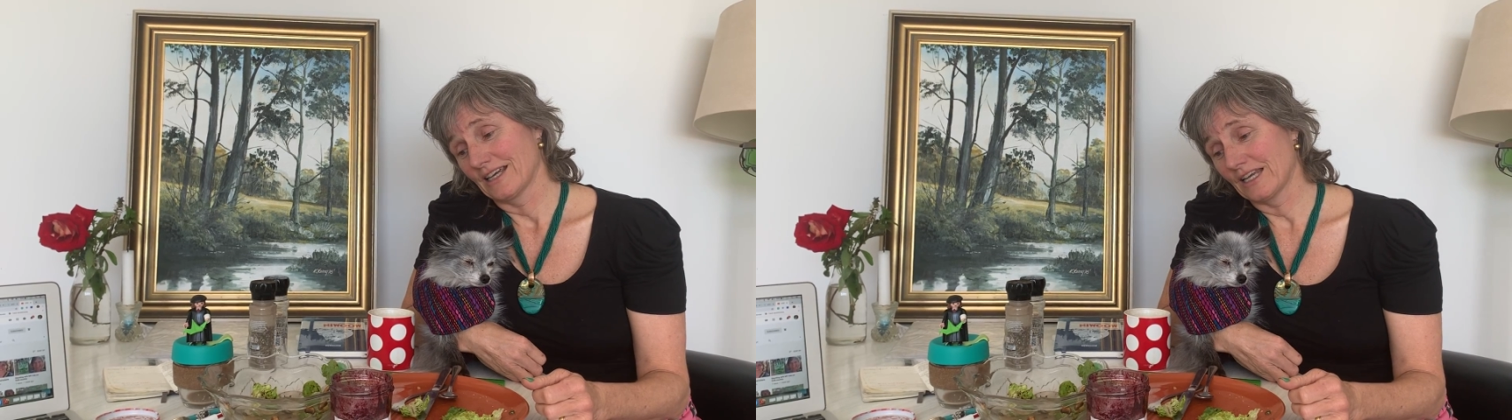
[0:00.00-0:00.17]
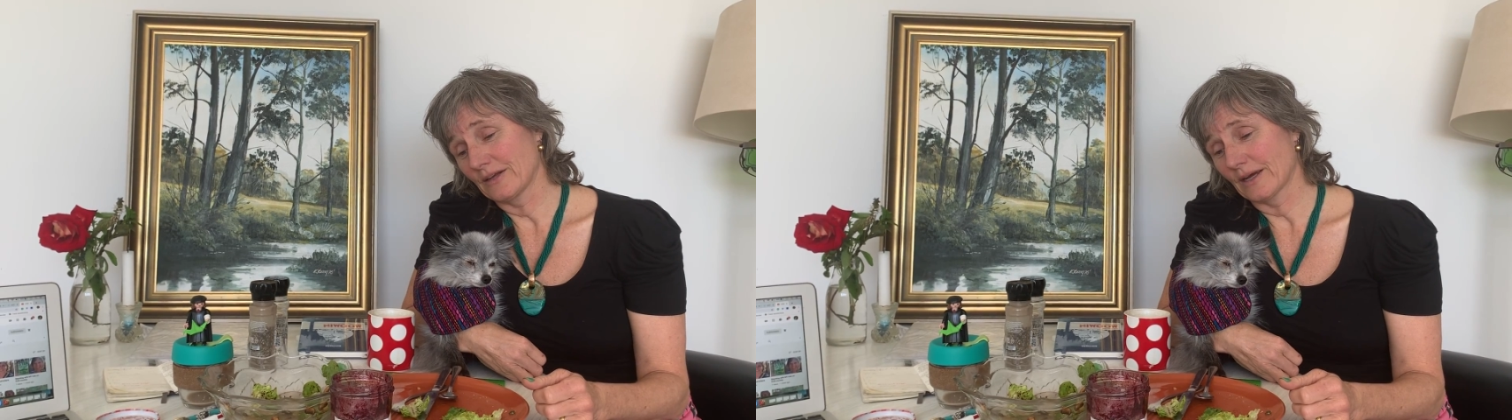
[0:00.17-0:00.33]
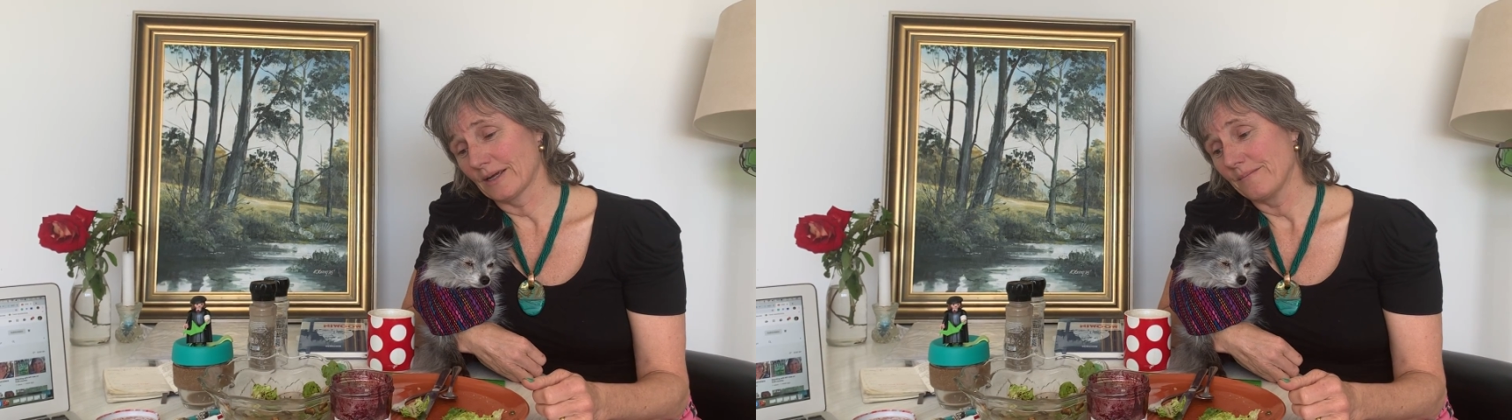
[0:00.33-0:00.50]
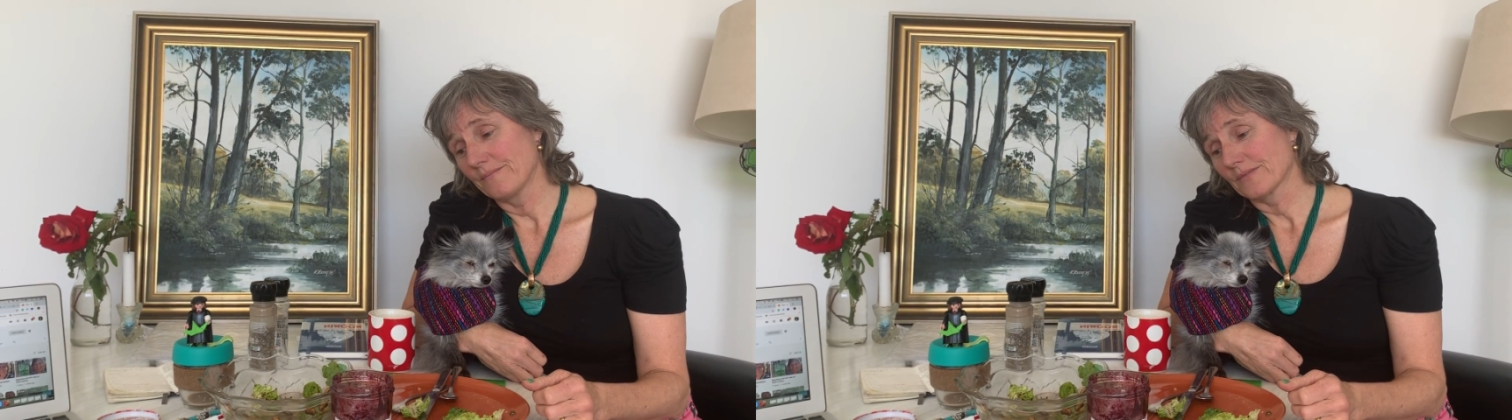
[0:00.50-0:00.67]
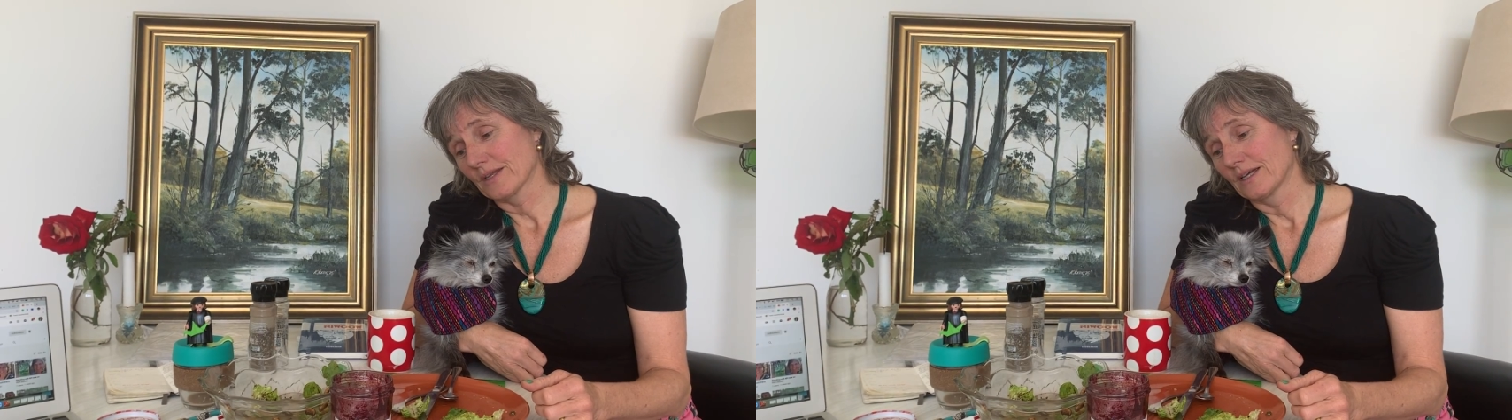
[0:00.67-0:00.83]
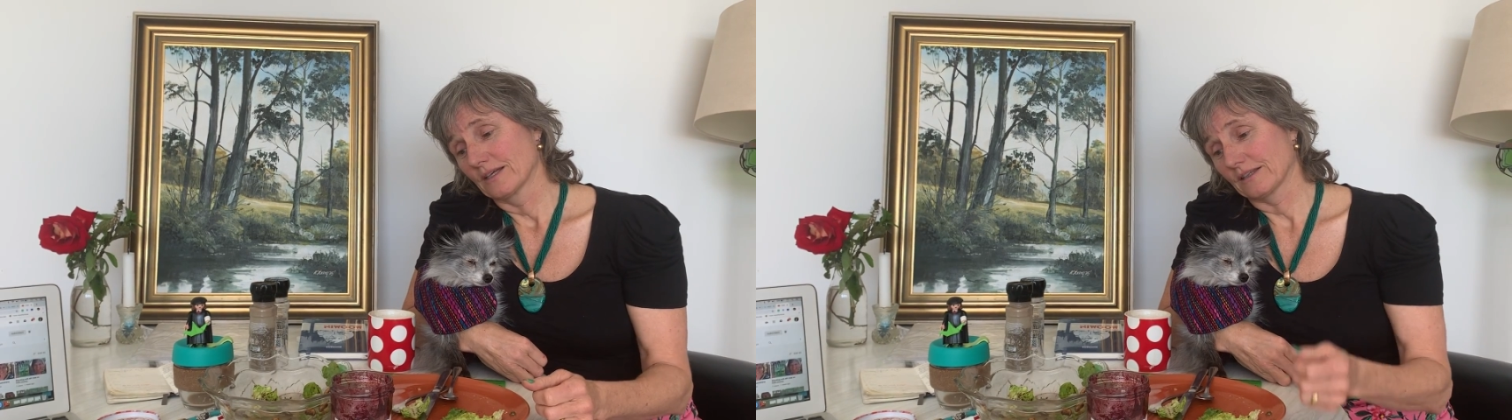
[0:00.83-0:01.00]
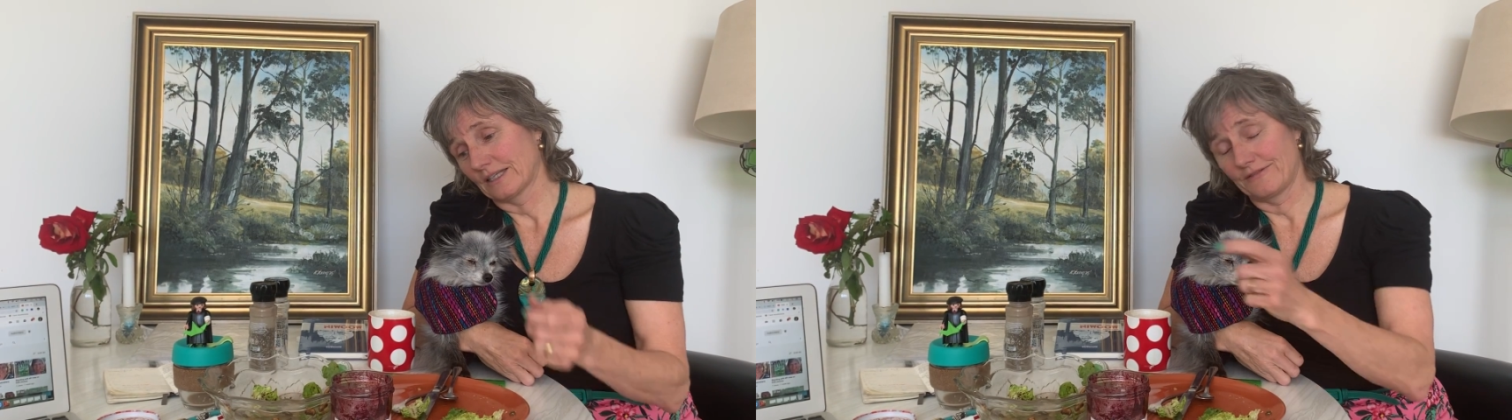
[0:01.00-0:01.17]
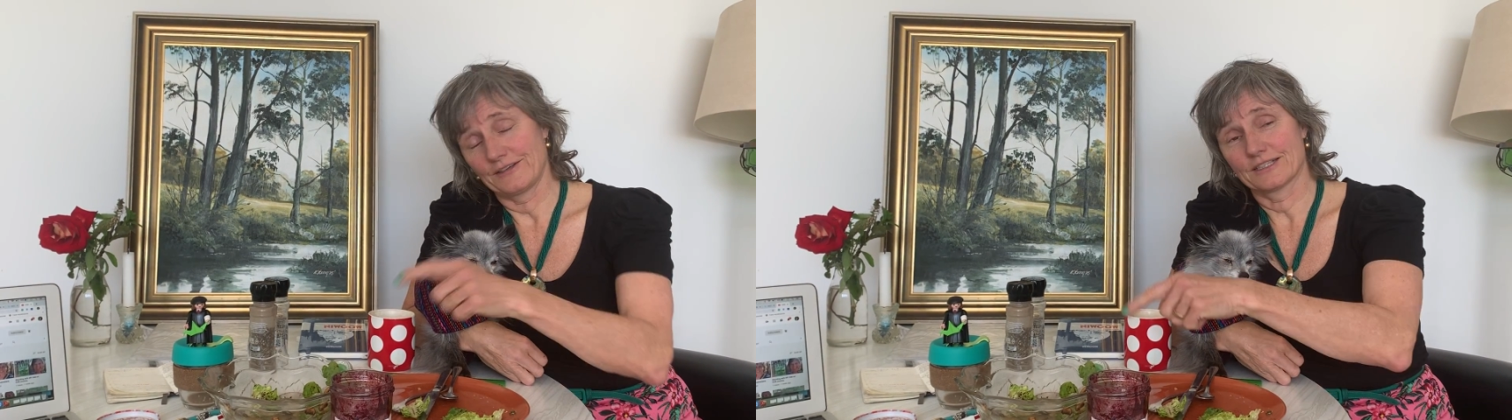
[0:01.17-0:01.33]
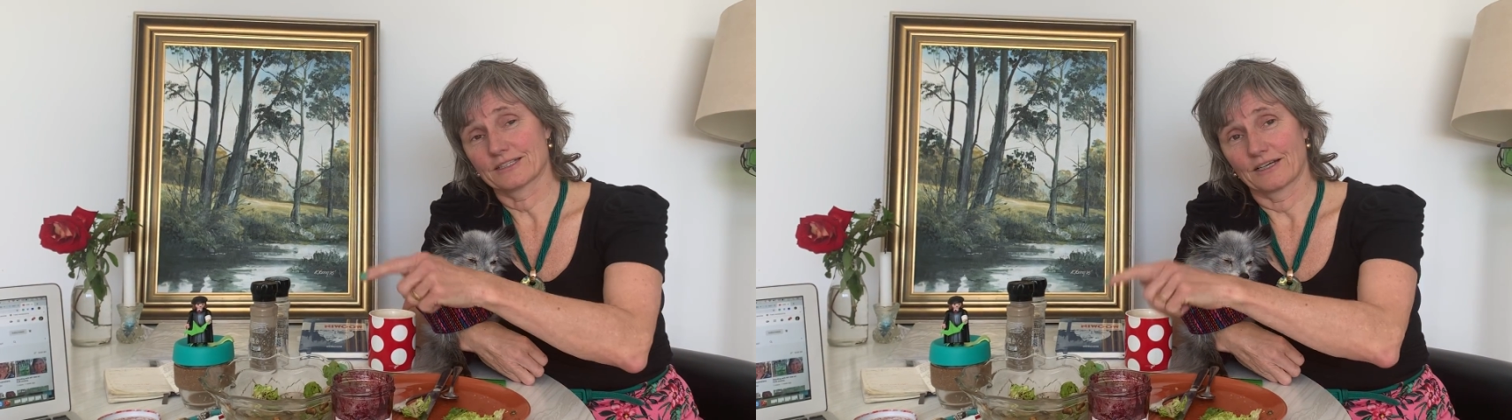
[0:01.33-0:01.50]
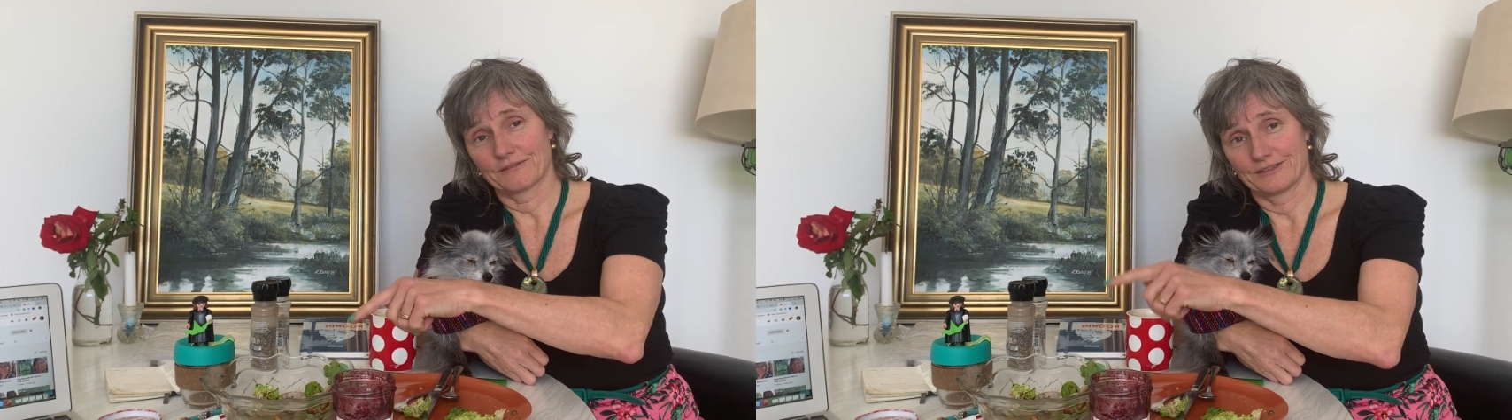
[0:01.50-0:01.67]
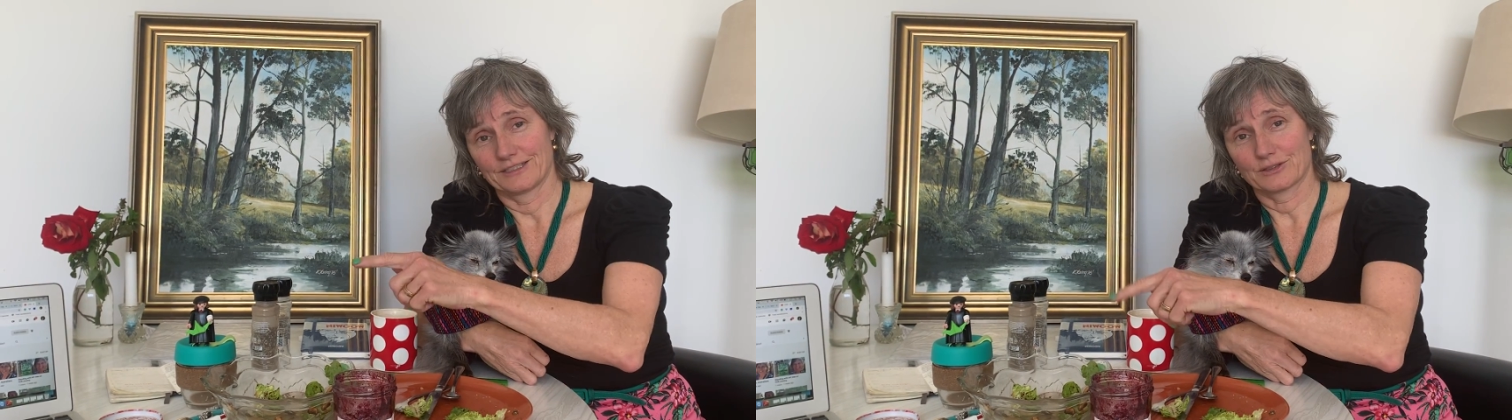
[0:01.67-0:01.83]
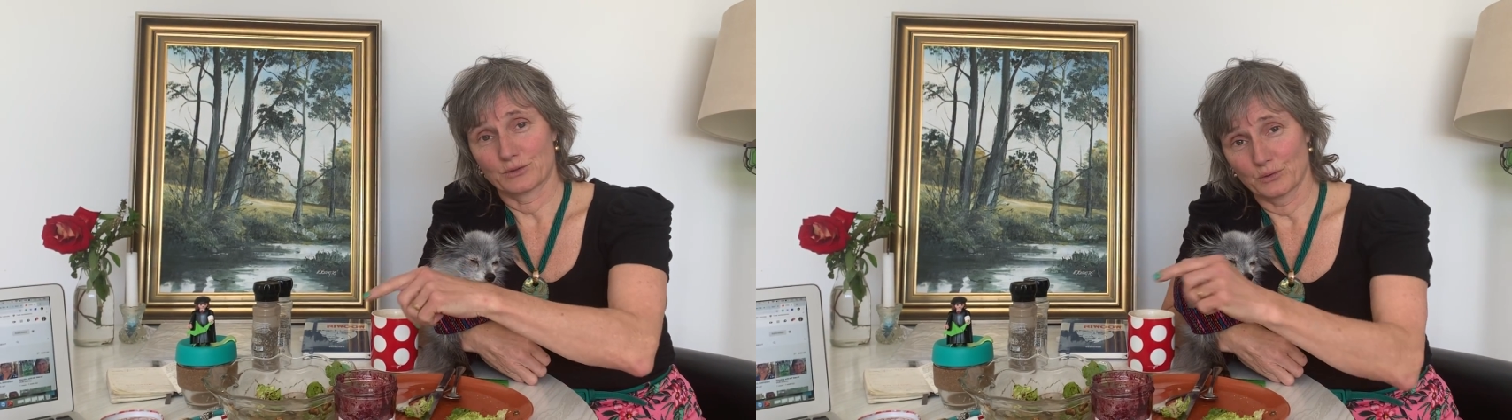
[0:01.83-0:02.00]
Anyway, leafy stuff
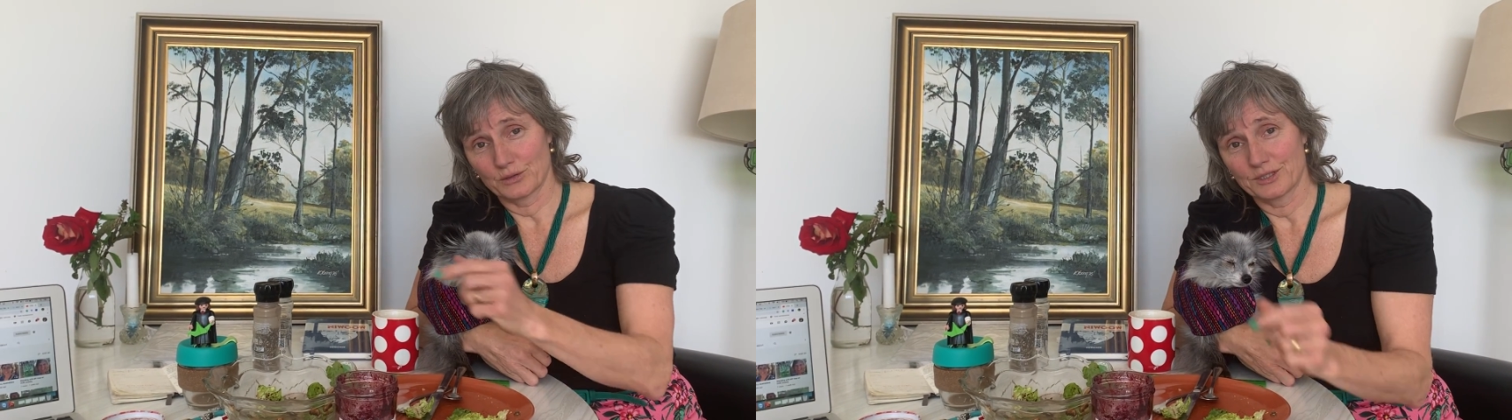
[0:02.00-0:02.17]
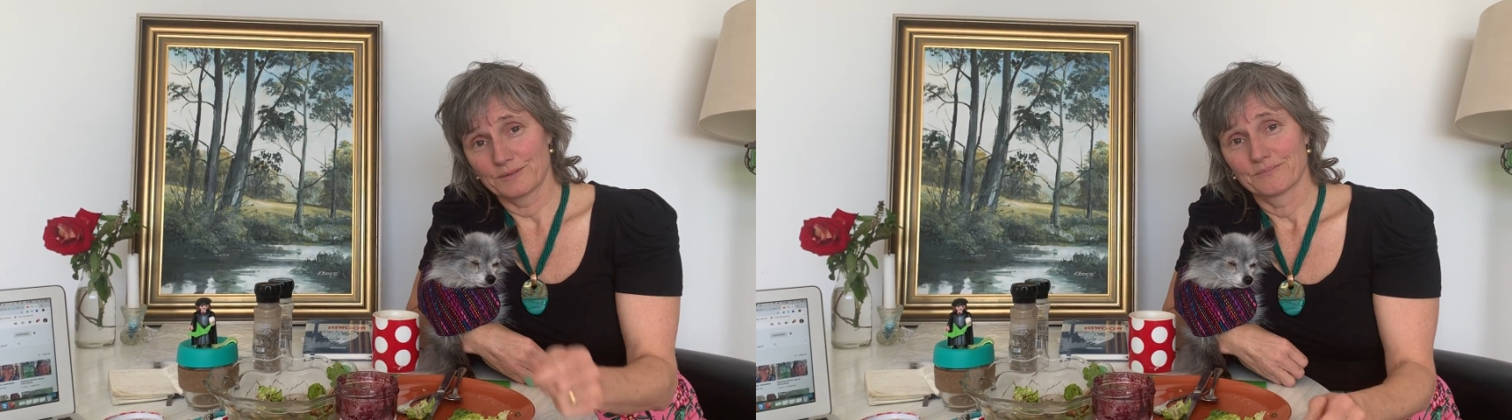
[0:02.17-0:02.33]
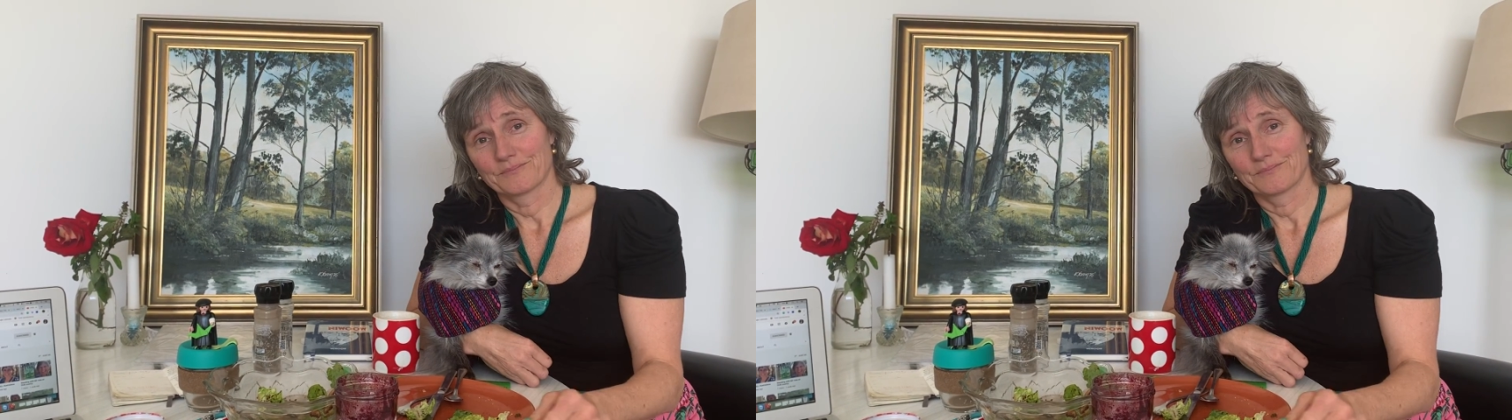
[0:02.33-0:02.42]
is good.